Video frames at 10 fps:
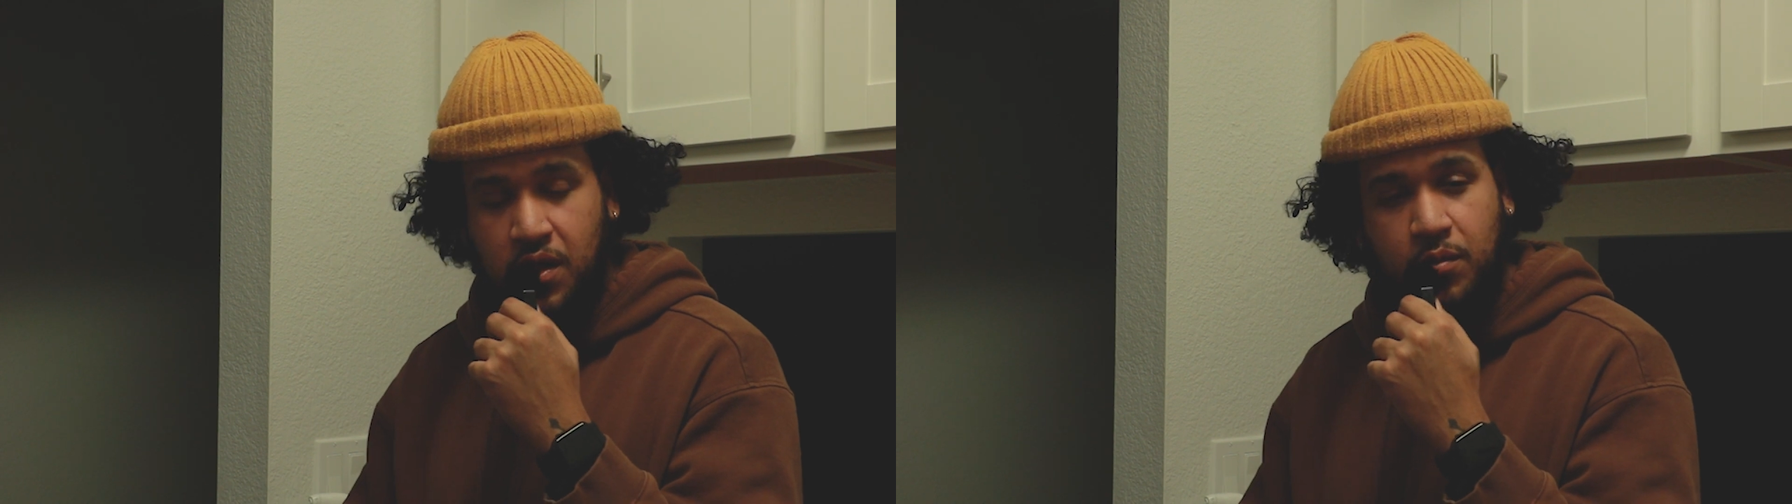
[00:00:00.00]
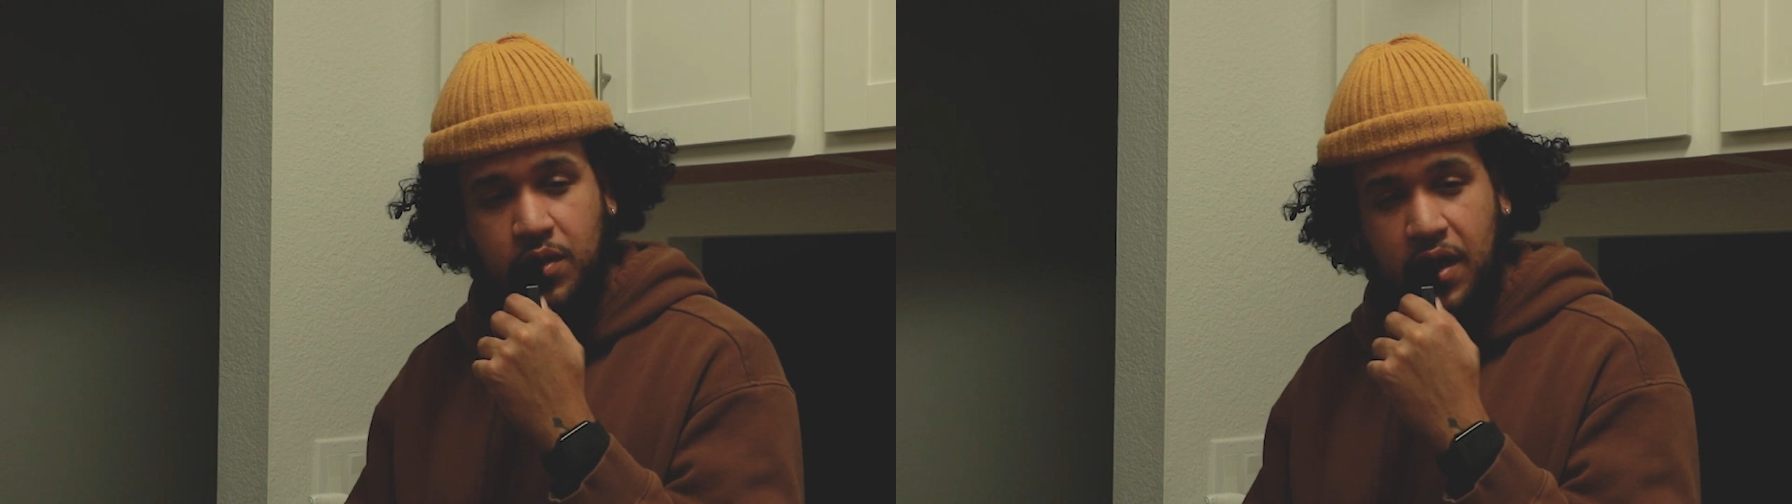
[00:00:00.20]

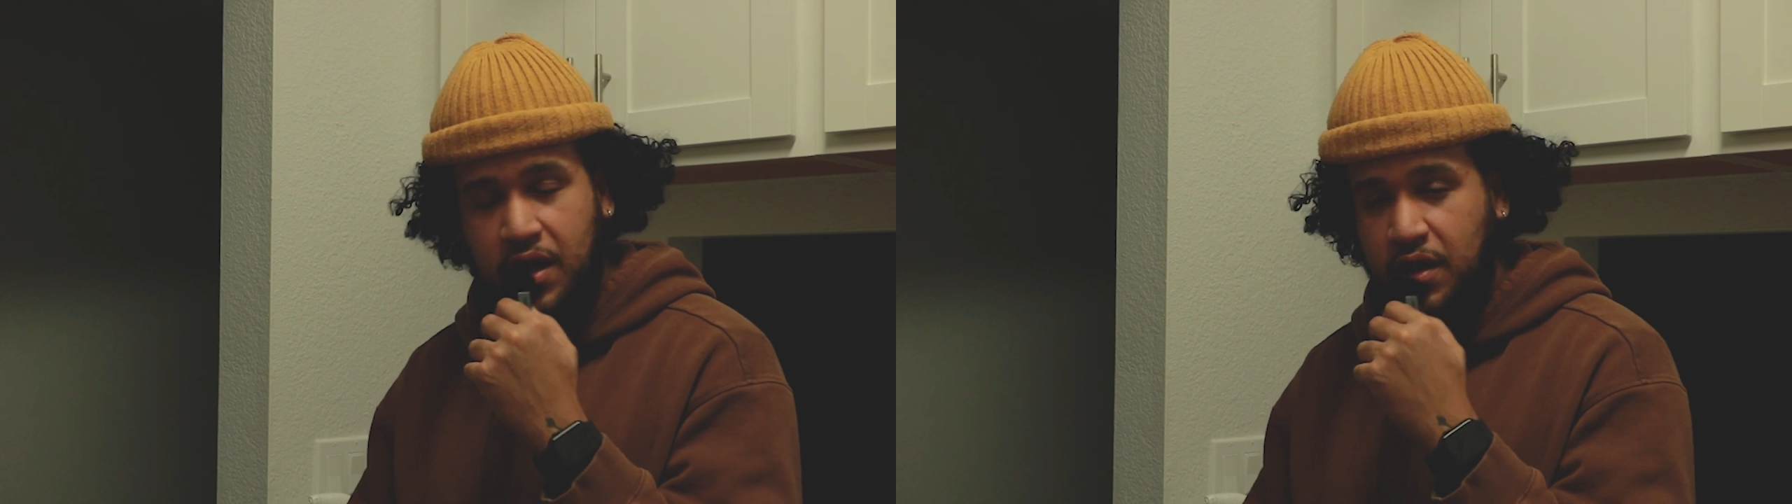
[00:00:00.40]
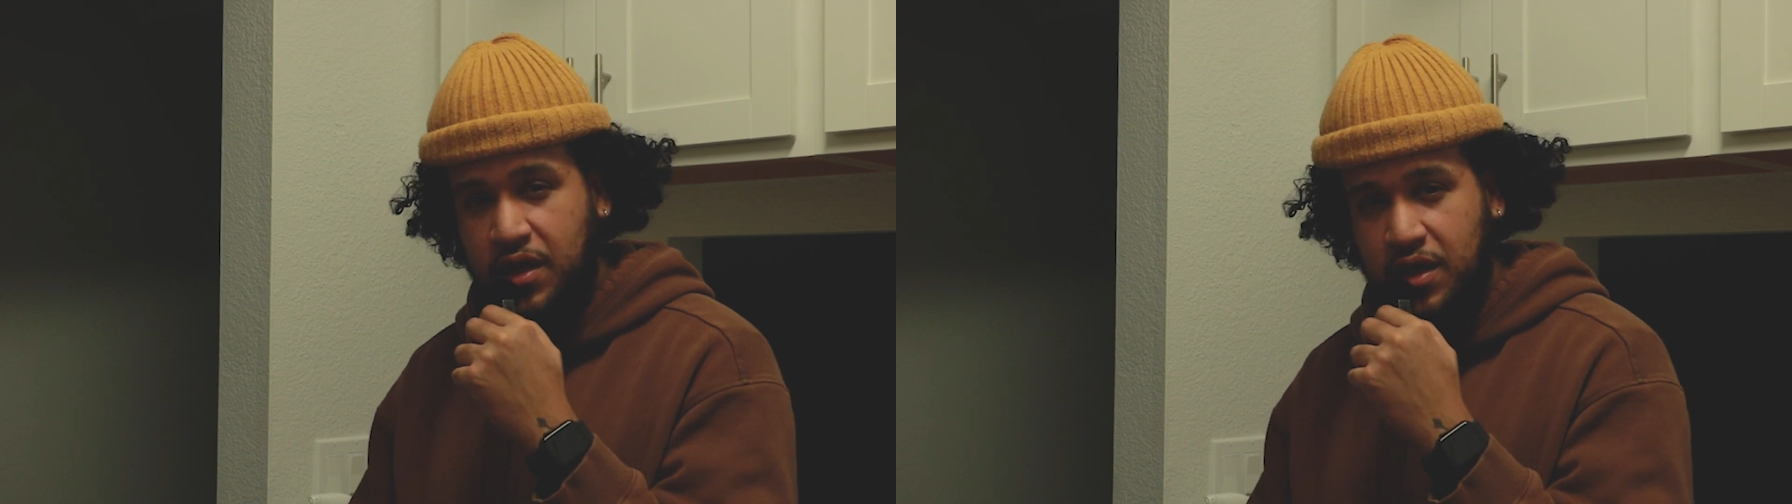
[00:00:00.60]
I'm glad
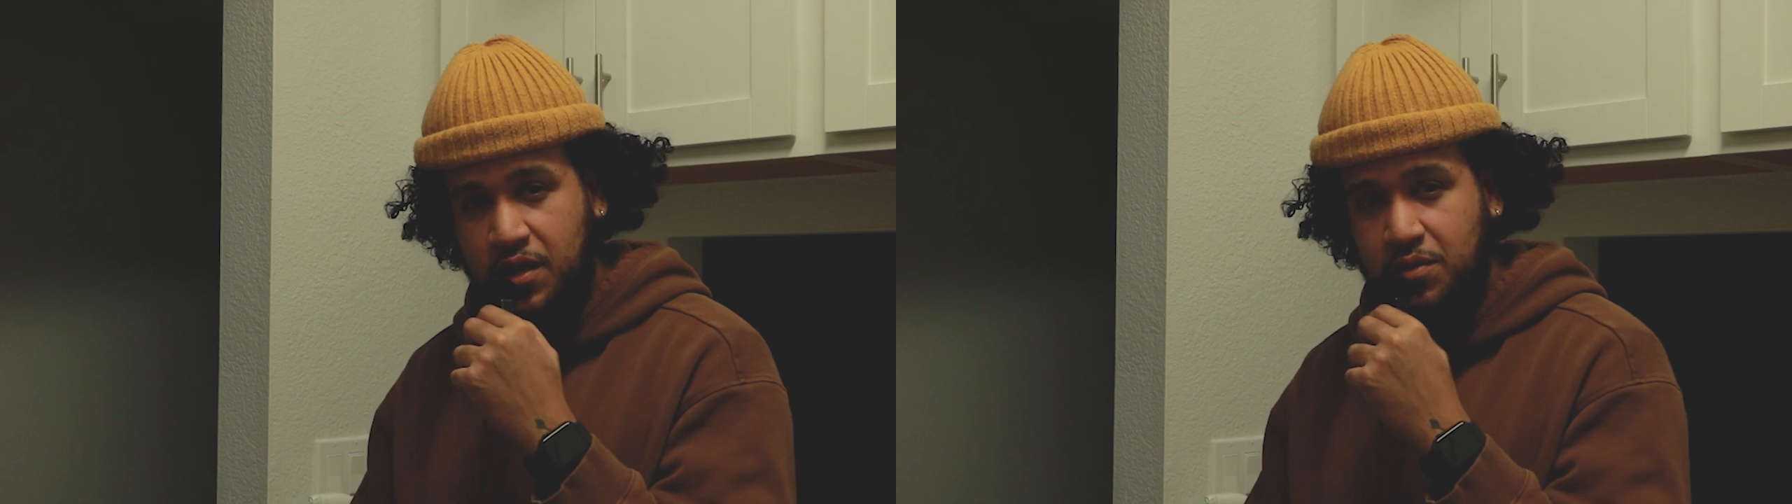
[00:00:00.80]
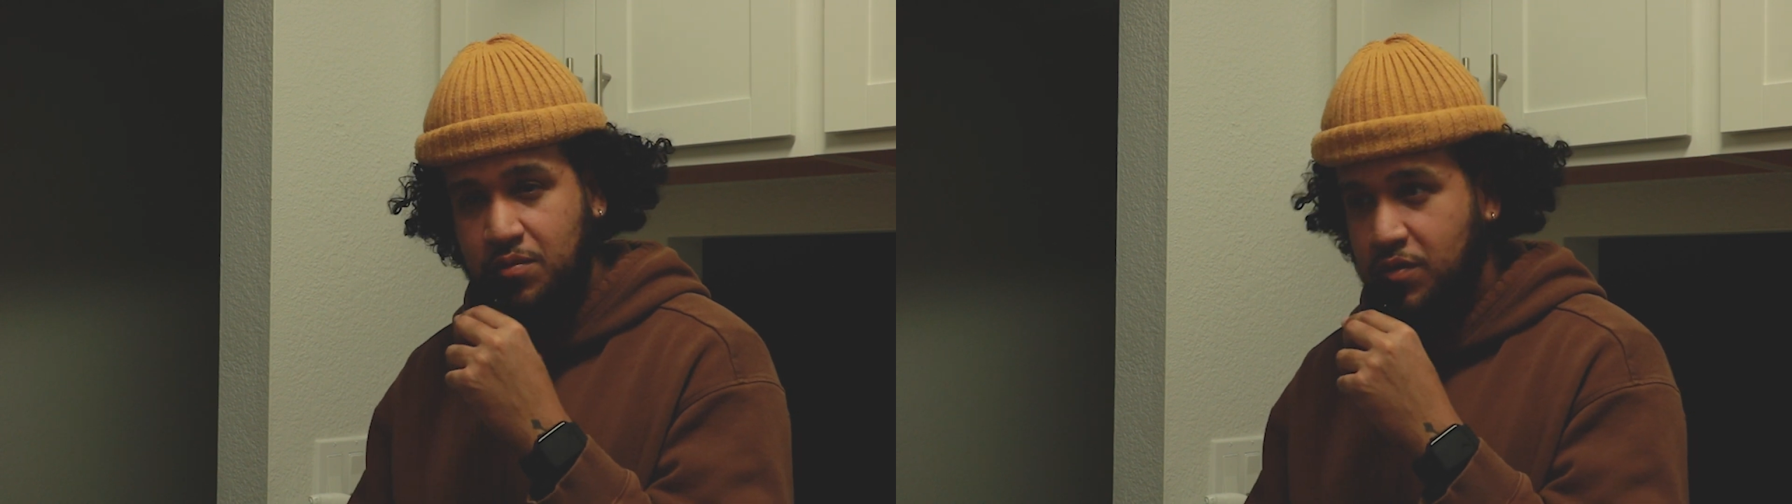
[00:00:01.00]
I
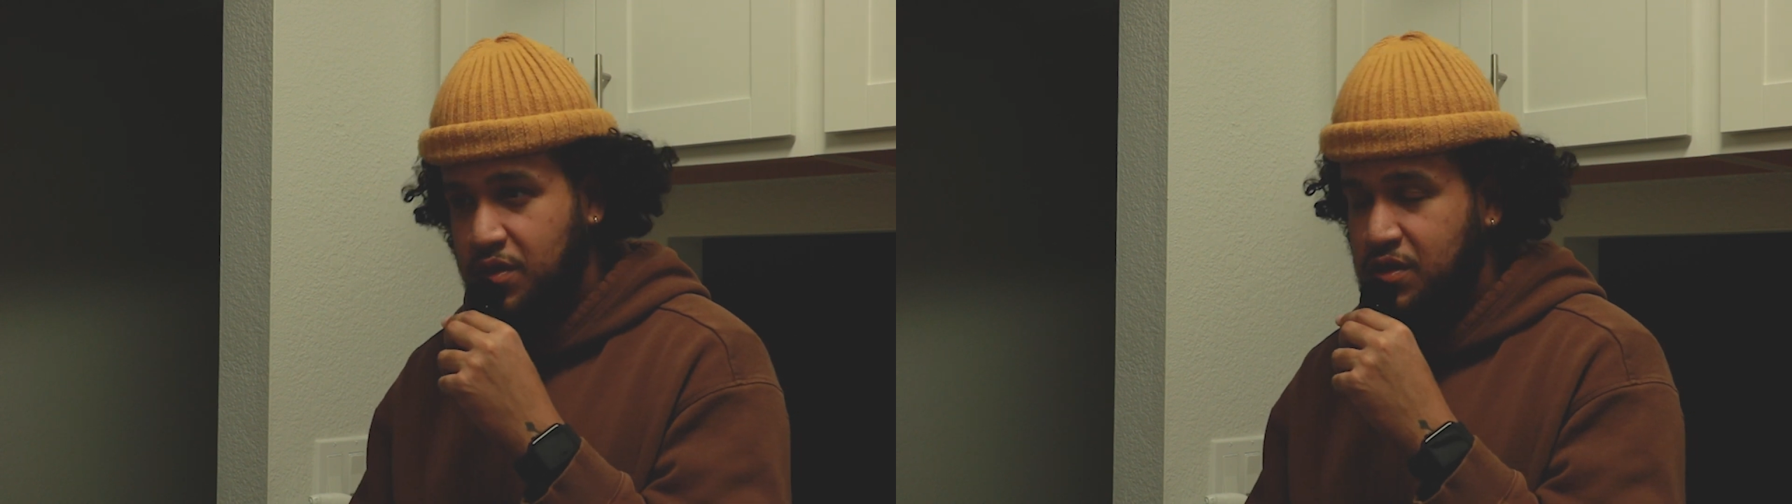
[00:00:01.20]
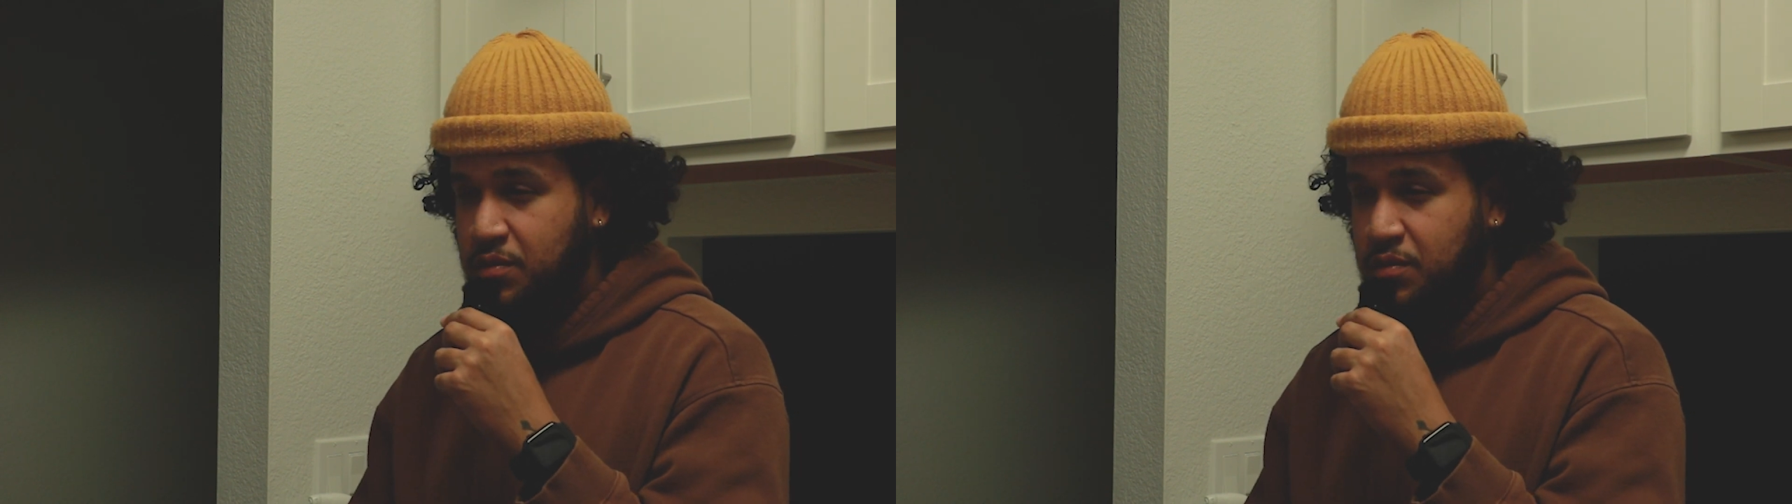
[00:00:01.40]
came. I